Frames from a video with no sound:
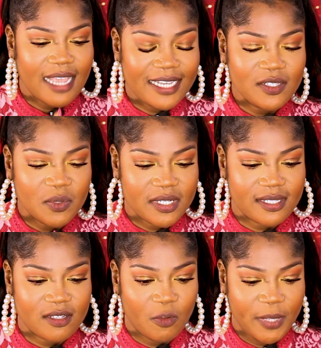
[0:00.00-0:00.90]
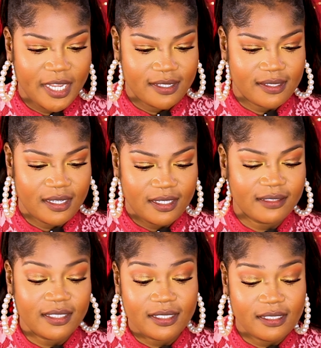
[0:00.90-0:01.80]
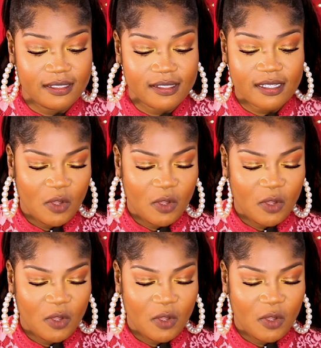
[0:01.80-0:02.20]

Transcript: I just want to stop here and say, ladies,